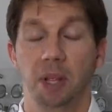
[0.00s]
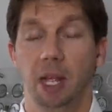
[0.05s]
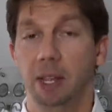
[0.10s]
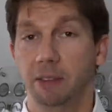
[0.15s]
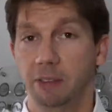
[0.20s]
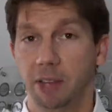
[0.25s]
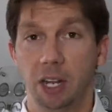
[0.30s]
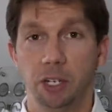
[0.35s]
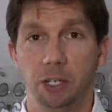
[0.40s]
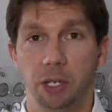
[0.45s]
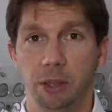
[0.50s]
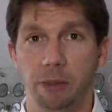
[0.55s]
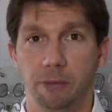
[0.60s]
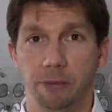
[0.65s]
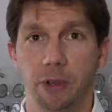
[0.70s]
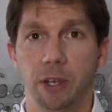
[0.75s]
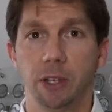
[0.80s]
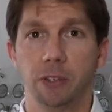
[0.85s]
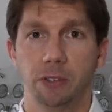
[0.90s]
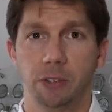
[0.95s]
That's actually the
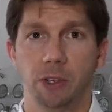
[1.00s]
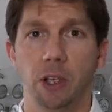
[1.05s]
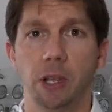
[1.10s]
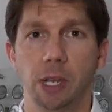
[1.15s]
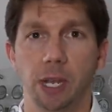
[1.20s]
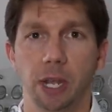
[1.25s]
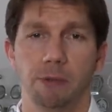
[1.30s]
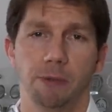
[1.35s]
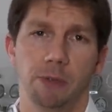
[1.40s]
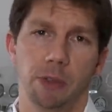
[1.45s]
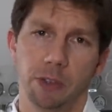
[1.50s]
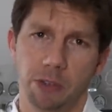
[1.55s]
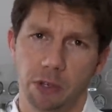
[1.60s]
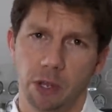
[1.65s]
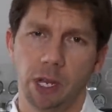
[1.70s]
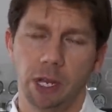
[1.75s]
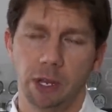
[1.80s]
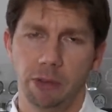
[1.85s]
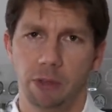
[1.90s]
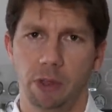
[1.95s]
first circuit for the
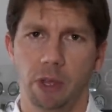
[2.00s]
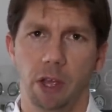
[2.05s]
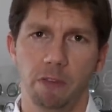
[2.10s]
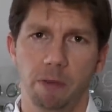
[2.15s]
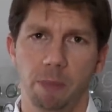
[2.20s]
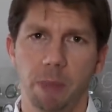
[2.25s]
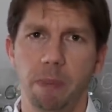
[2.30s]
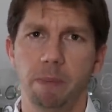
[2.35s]
circuits that have